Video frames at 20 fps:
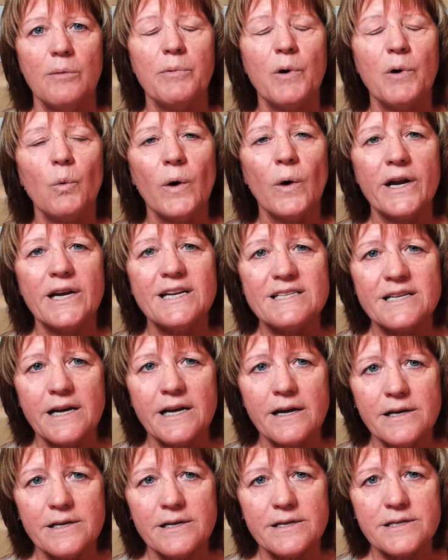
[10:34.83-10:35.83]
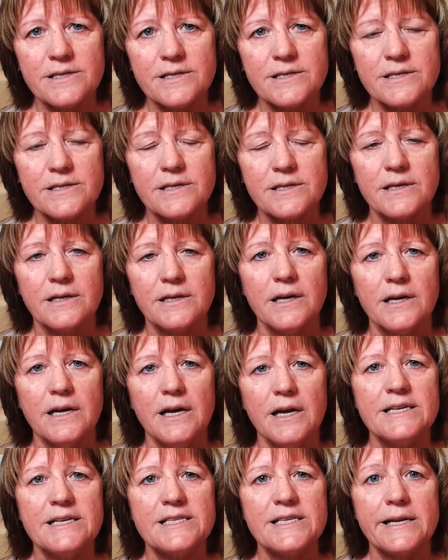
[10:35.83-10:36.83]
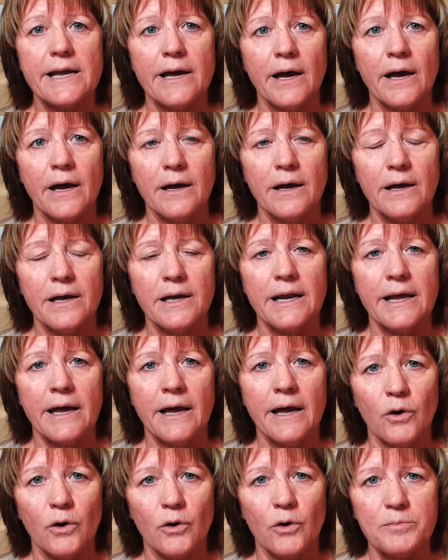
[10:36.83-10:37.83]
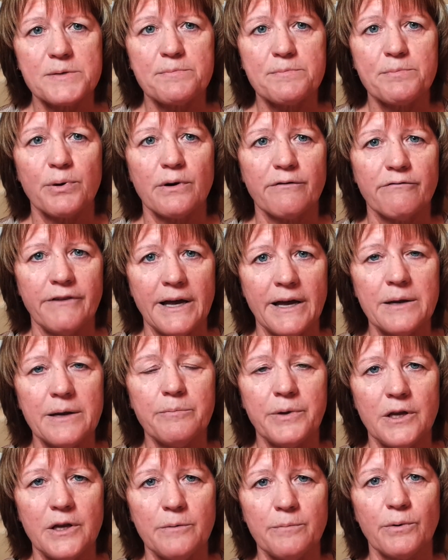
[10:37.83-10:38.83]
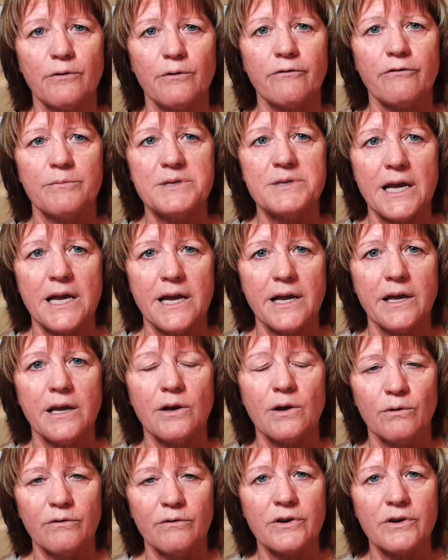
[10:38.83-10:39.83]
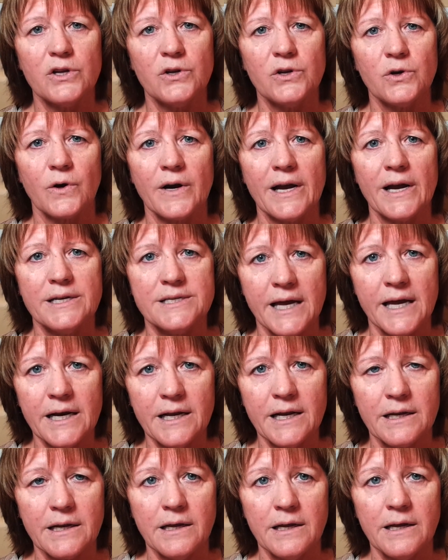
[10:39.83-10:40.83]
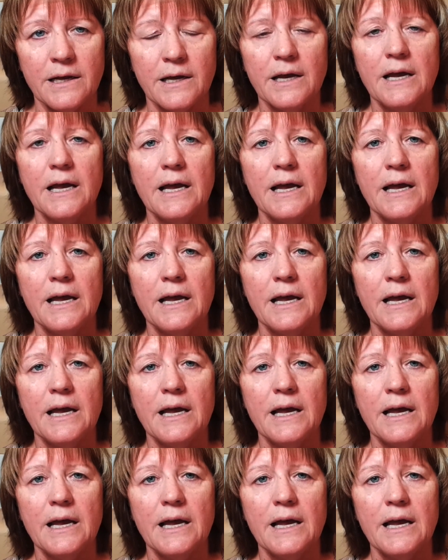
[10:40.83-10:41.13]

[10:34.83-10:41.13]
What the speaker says: But what it does is it helps prevent people from taking over your identity